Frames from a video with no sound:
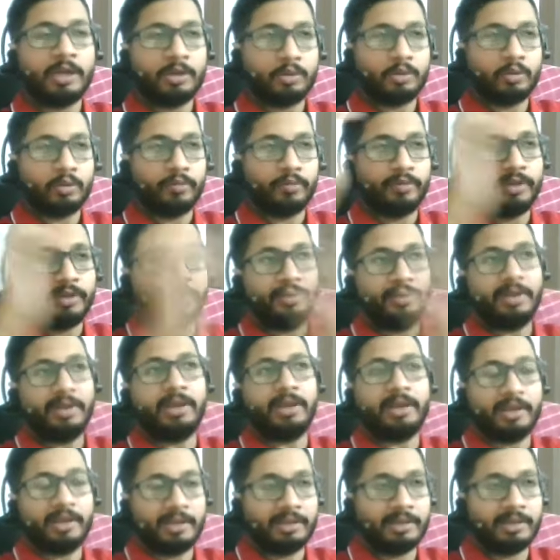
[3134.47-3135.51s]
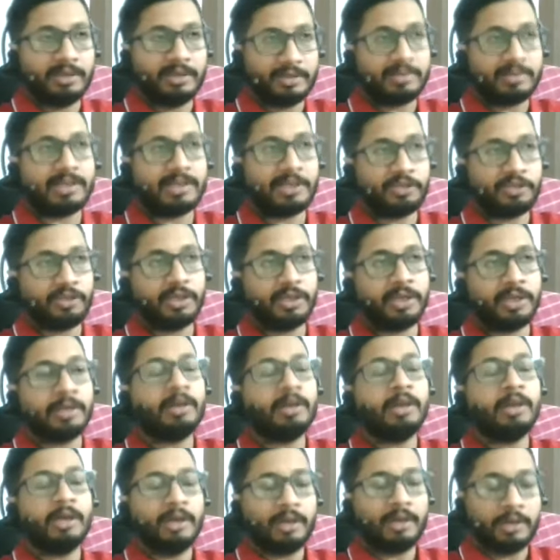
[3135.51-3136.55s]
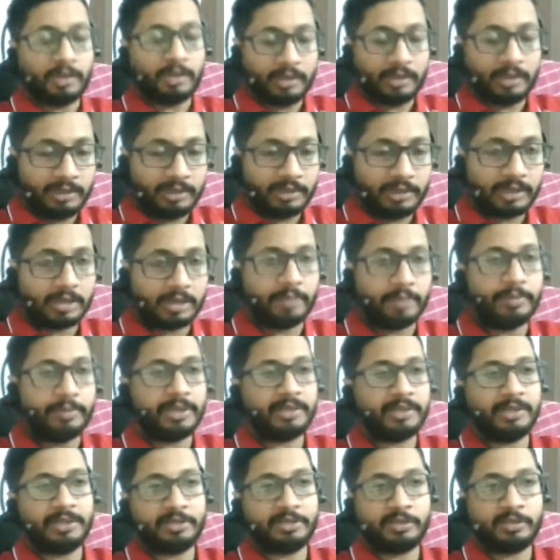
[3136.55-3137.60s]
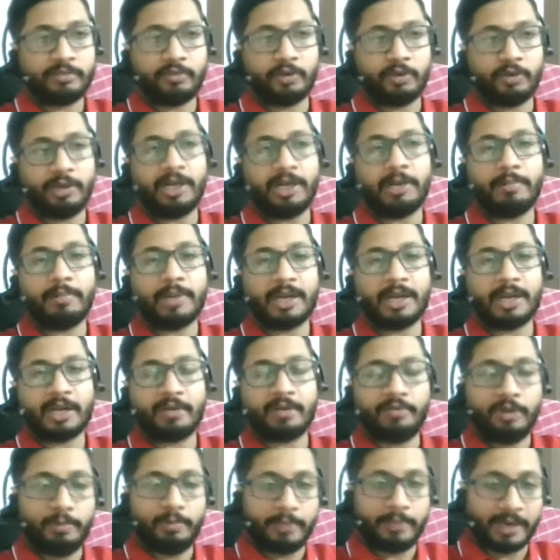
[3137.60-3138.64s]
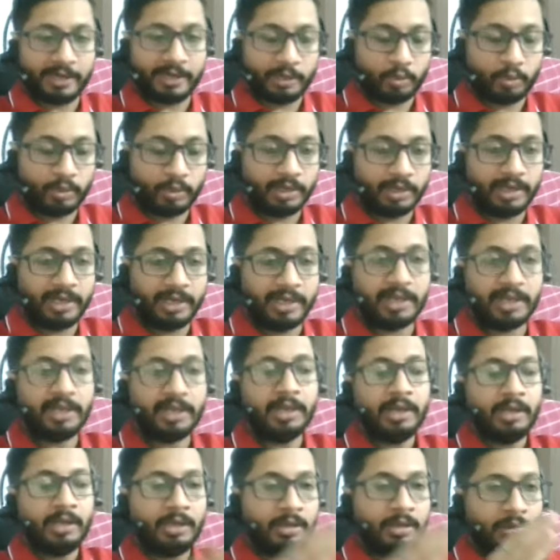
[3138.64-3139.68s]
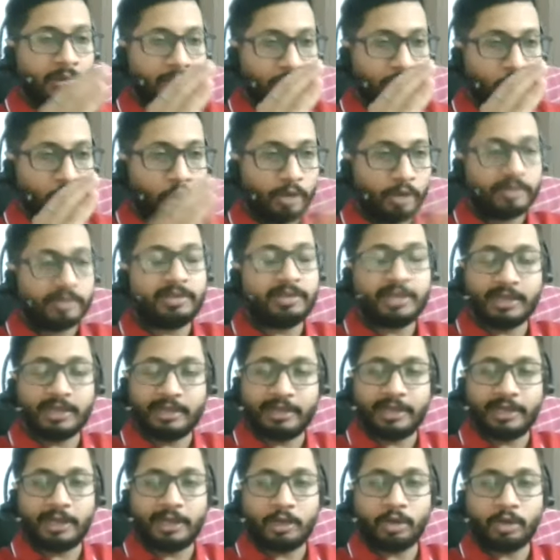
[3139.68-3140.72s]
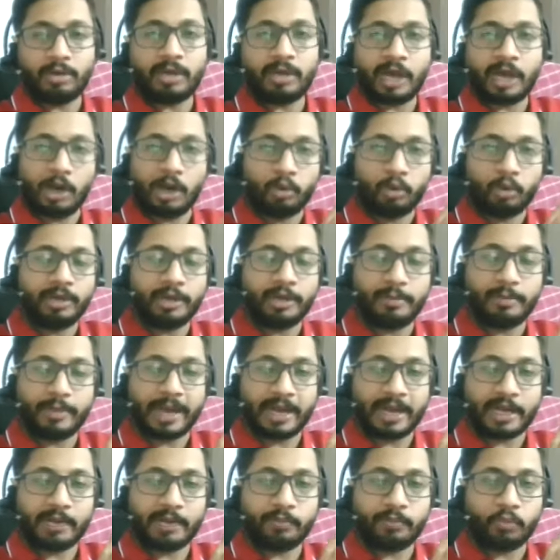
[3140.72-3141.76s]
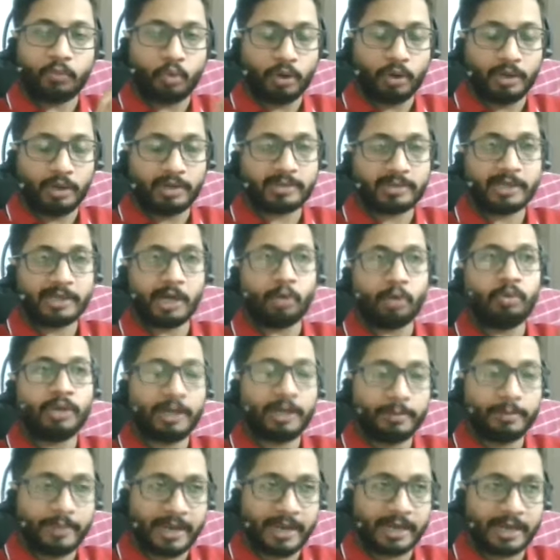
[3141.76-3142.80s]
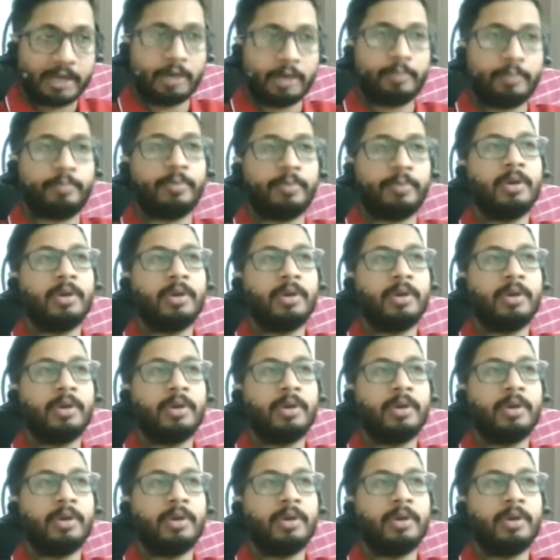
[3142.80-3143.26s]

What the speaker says: So we will, in this session, in the coming session for NetBackup, will particularly concentrate on how NetBackup works, how NetBackup,